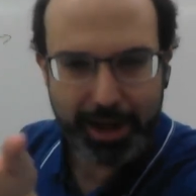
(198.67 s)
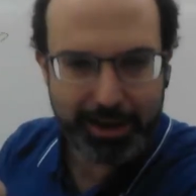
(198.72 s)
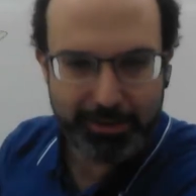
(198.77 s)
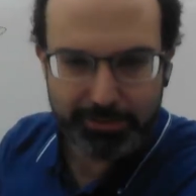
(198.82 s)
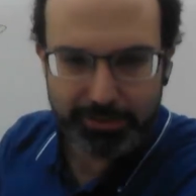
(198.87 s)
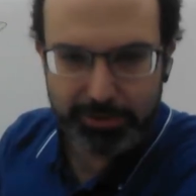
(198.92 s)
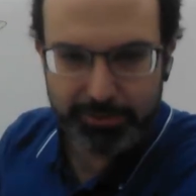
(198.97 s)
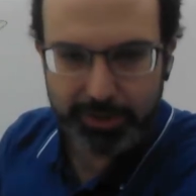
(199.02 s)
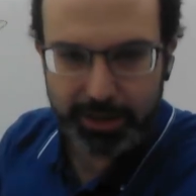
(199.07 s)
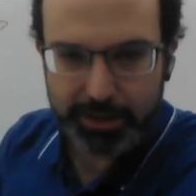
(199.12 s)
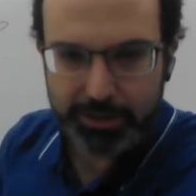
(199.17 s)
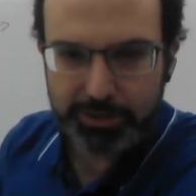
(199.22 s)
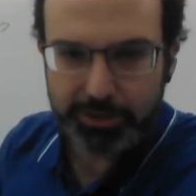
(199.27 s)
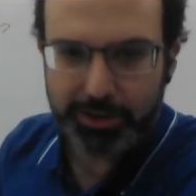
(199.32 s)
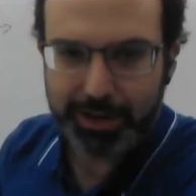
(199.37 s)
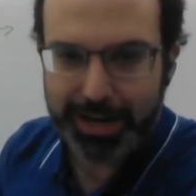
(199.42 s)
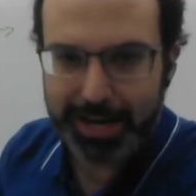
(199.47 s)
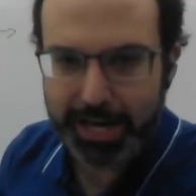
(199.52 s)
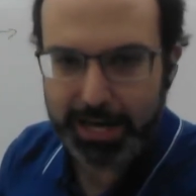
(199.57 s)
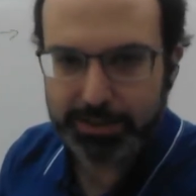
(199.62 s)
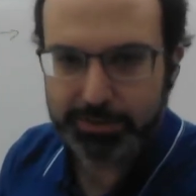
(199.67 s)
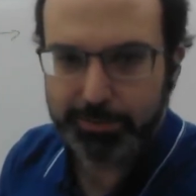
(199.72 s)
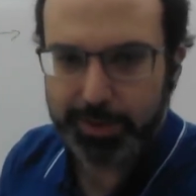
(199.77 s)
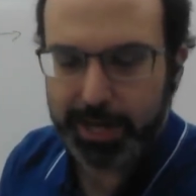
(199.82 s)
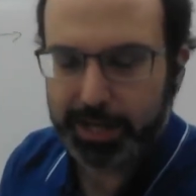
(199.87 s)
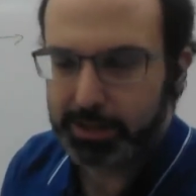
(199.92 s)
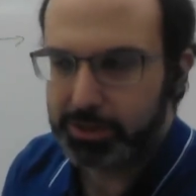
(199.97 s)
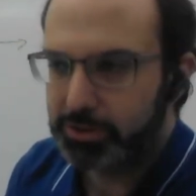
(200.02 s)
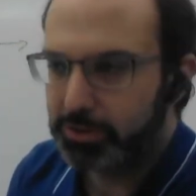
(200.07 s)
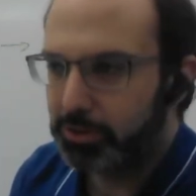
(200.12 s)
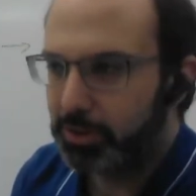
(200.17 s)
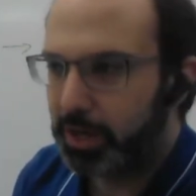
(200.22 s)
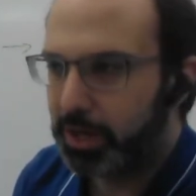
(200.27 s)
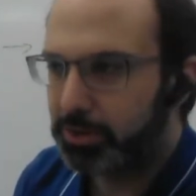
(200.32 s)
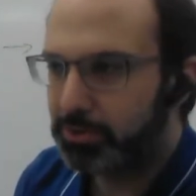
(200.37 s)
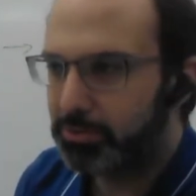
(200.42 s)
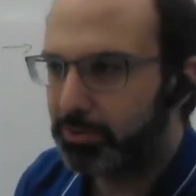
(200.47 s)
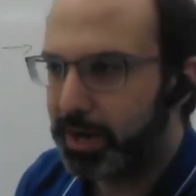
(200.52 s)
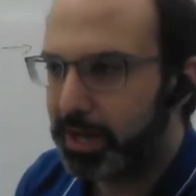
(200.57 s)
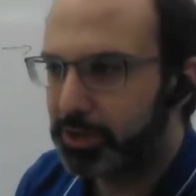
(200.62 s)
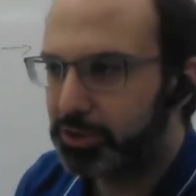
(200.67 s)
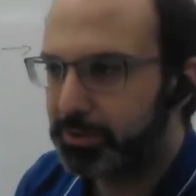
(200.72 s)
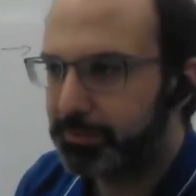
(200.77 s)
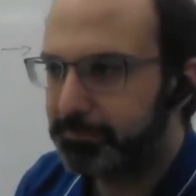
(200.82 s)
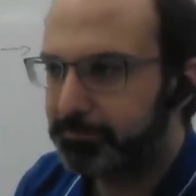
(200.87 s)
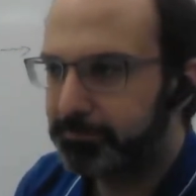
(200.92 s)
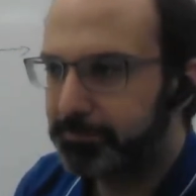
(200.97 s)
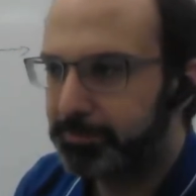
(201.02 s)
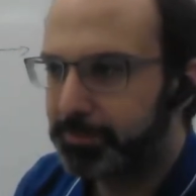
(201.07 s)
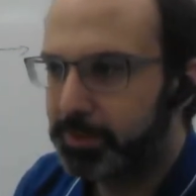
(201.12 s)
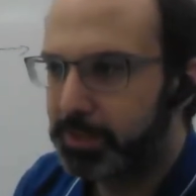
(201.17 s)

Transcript: Every vector has magnitude and direction.